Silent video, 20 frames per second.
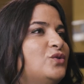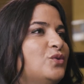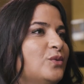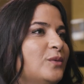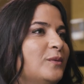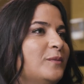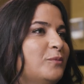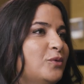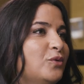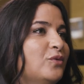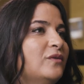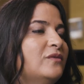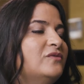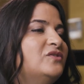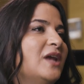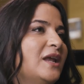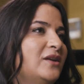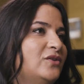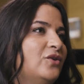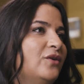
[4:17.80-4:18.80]
to improve
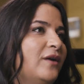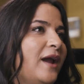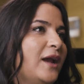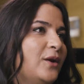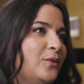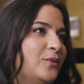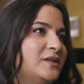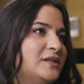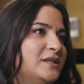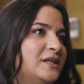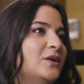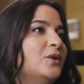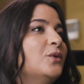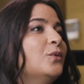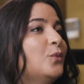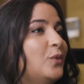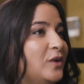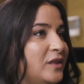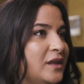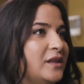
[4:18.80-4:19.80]
gender equity
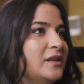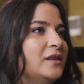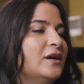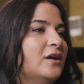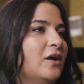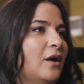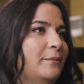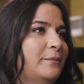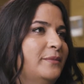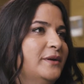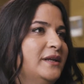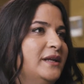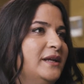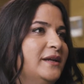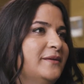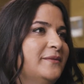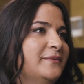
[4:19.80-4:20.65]
within the company.